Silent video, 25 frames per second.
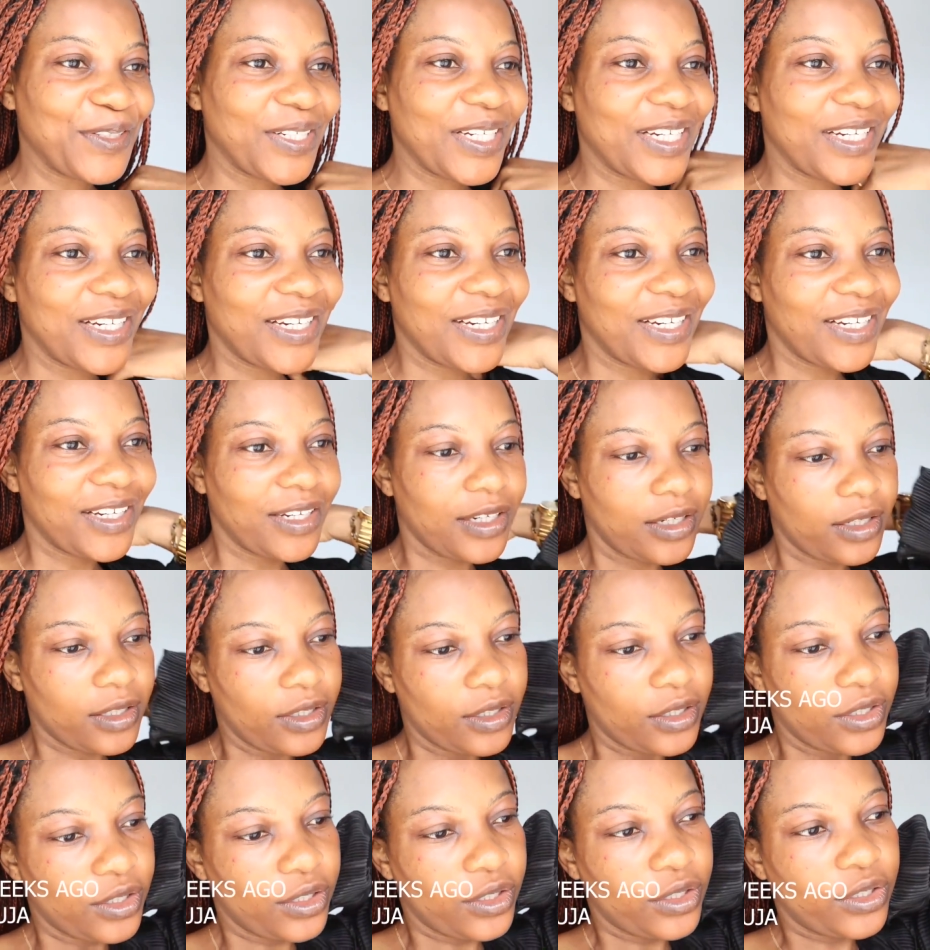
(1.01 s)

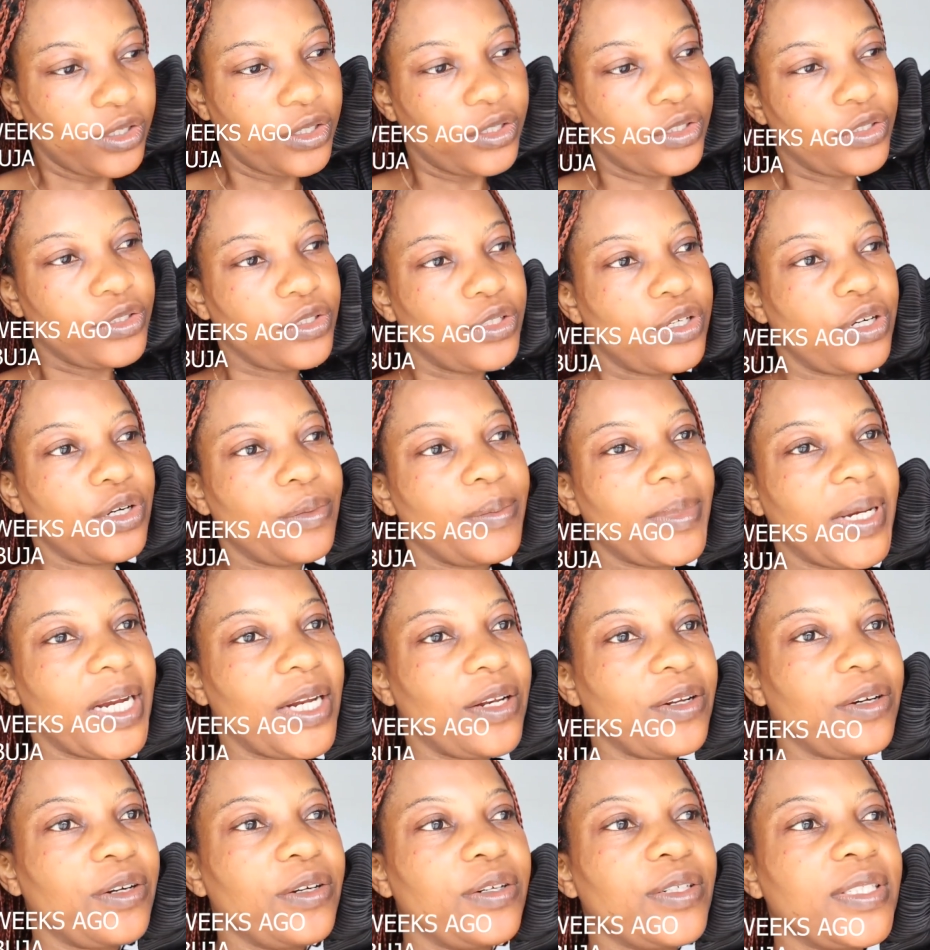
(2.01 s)
You all
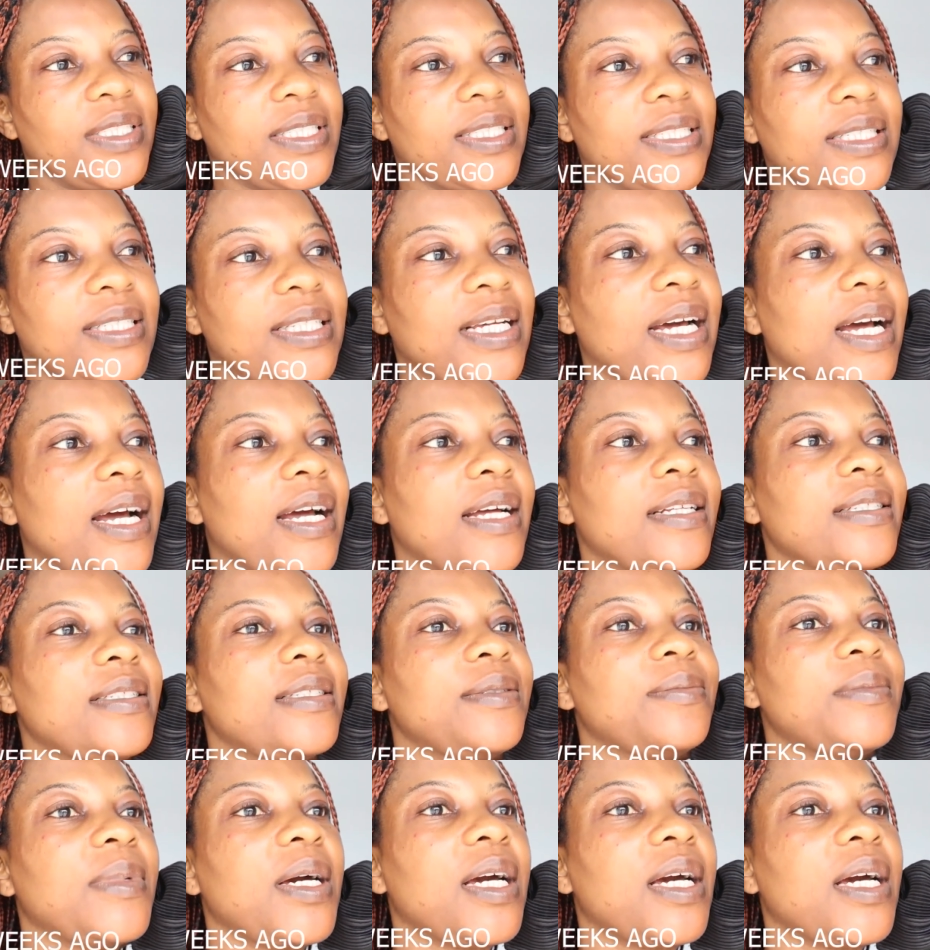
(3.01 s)
might not understand.